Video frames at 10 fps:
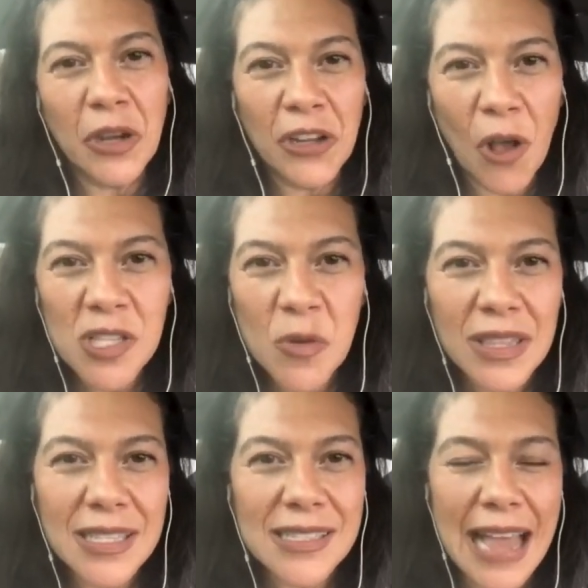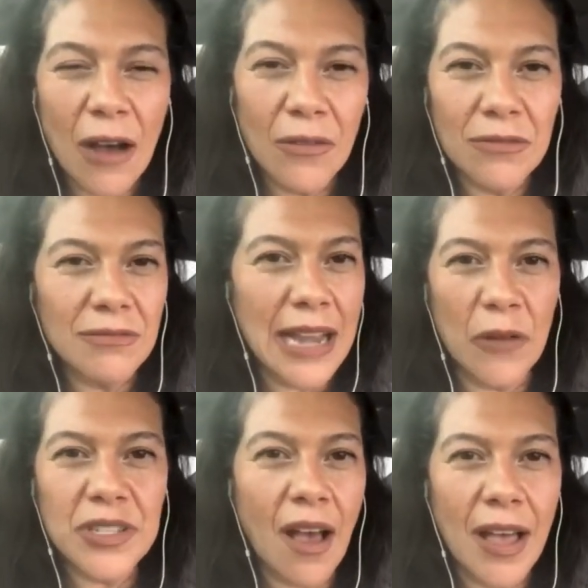you can also at this now
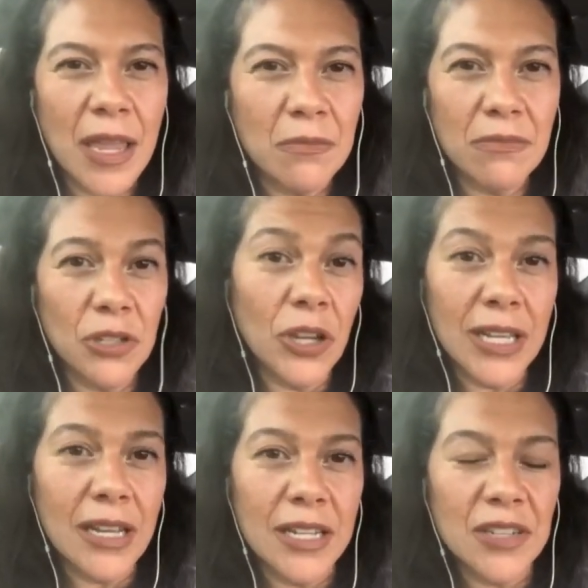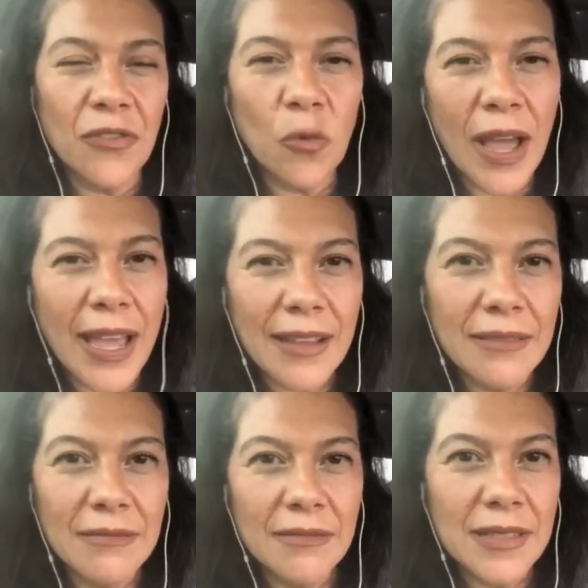time look at it in a different
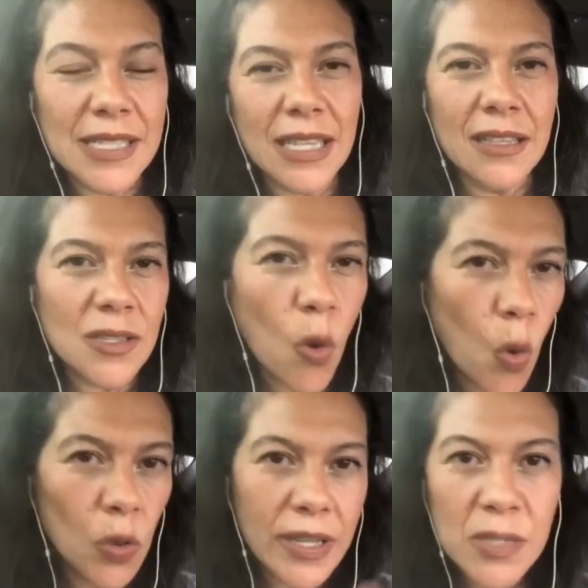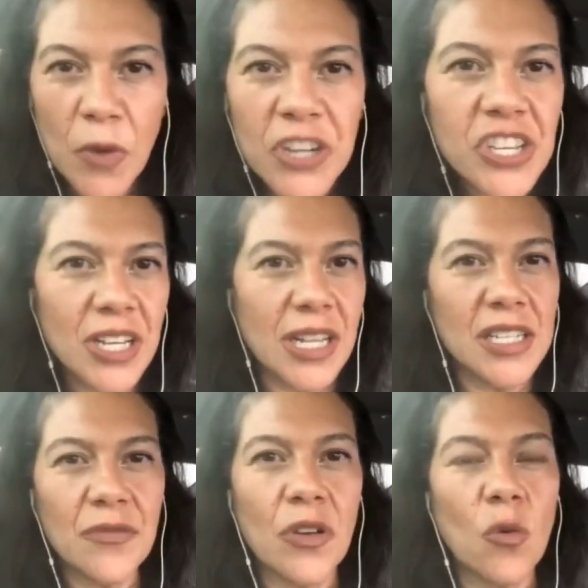way. See this whole expression
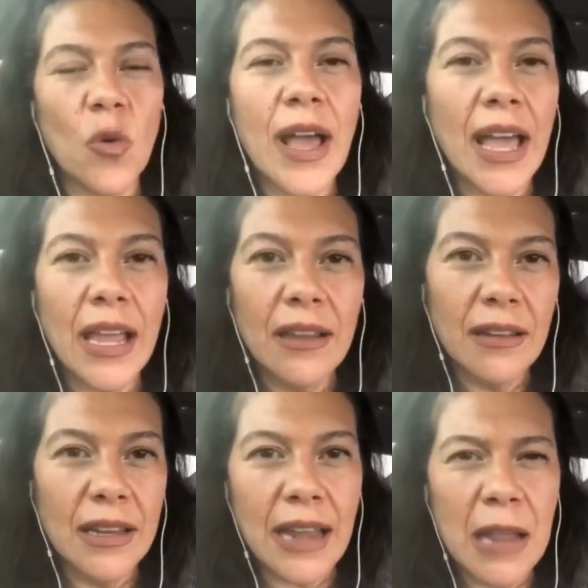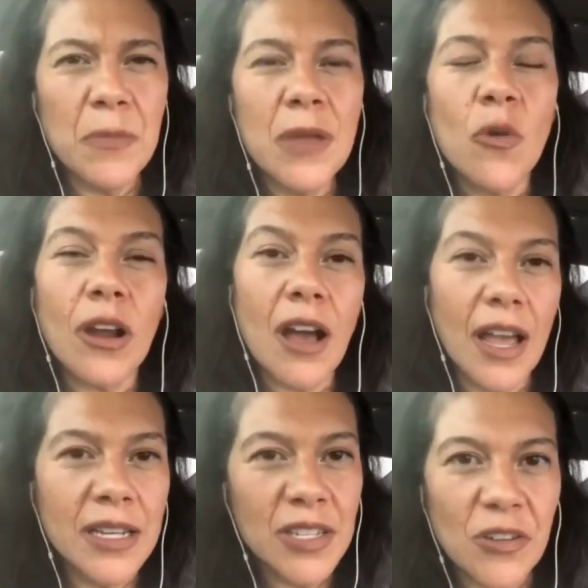in a different way, and be more
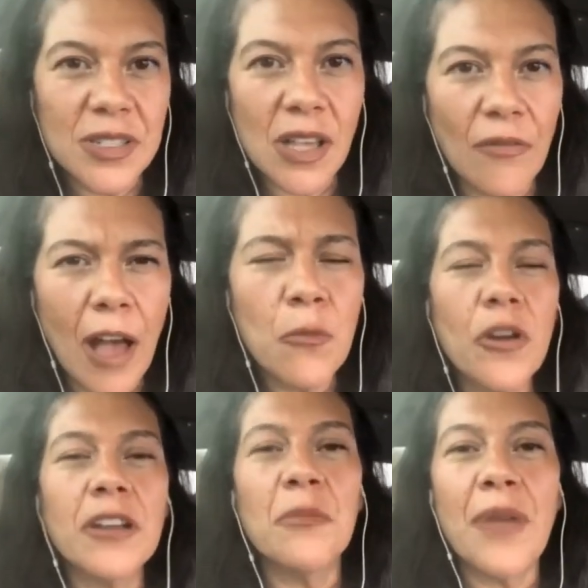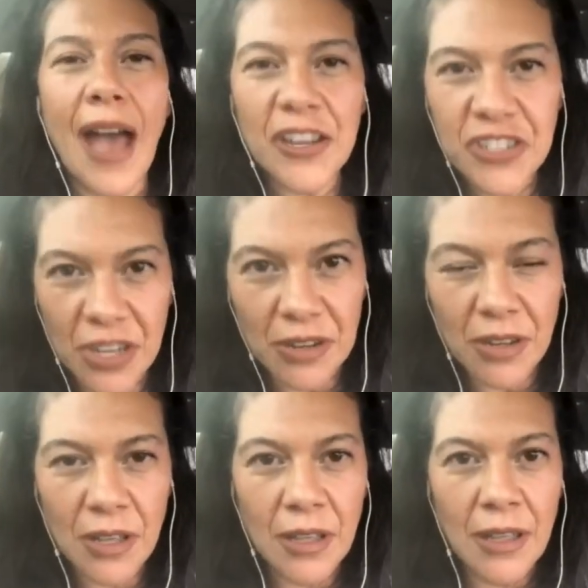kind to yourself, have more
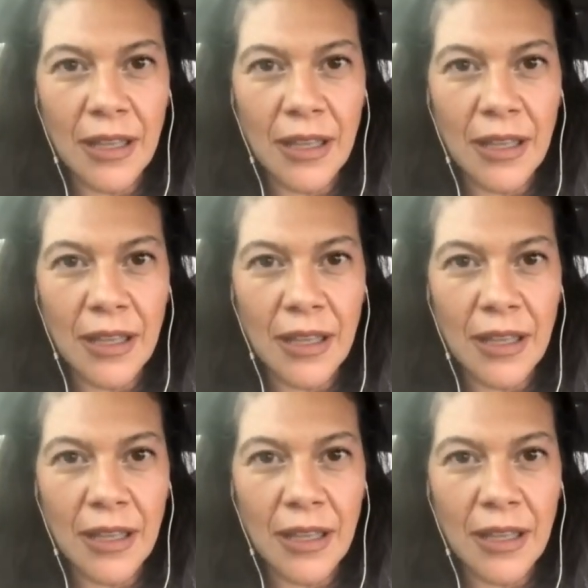compassion,